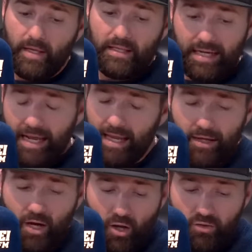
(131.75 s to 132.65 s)
and then I,
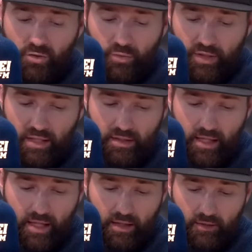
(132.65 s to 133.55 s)
I also think
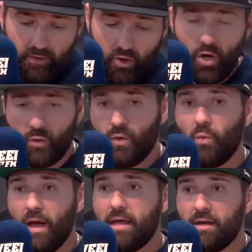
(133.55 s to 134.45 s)
that along the
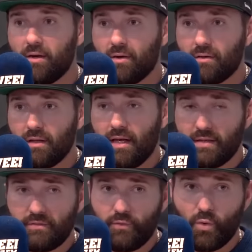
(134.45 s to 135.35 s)
way here in the
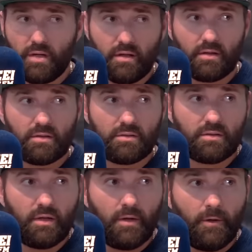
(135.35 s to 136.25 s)
last four years,